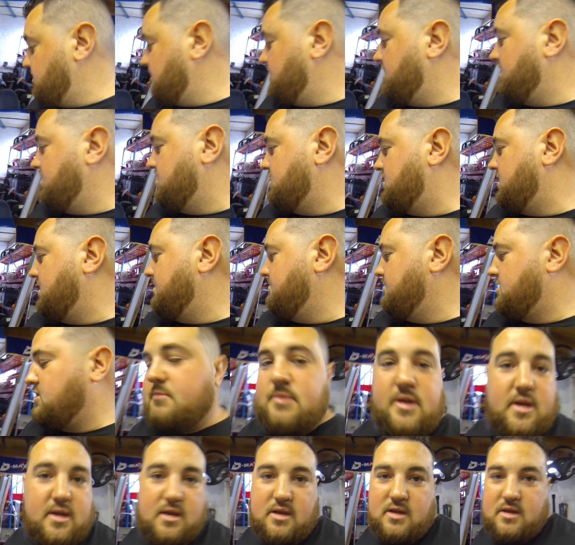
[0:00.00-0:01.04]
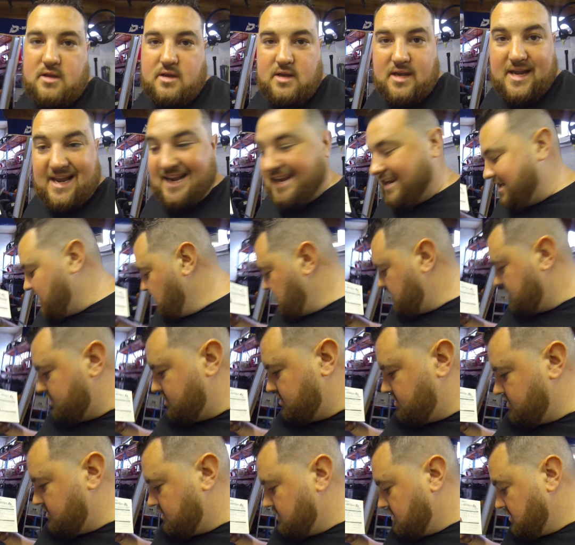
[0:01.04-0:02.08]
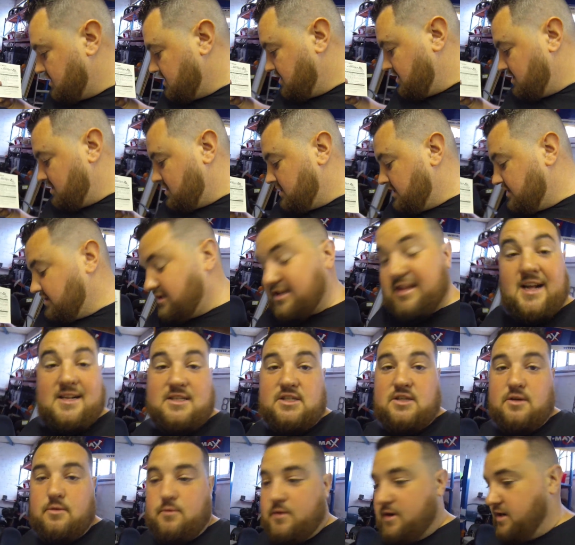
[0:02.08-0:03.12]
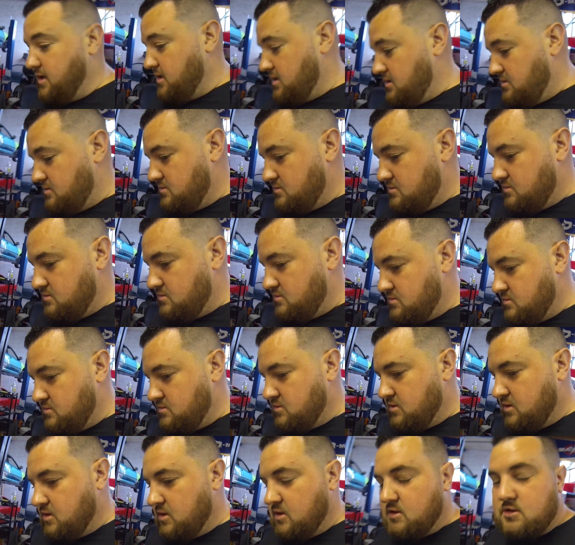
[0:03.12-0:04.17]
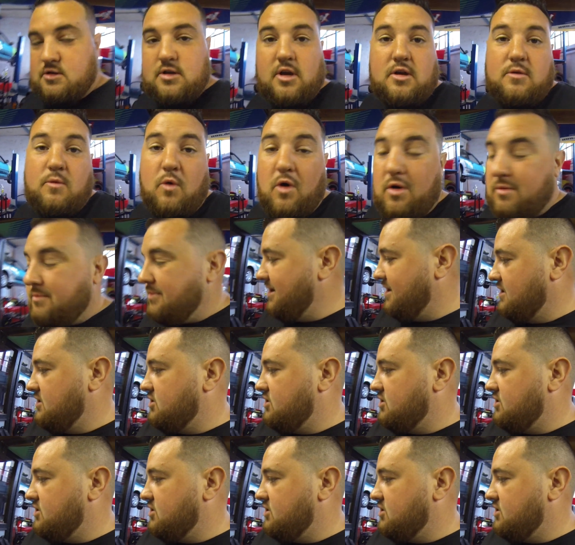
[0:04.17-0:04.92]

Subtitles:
that seem to be in English, so that's a winner. So it won't be in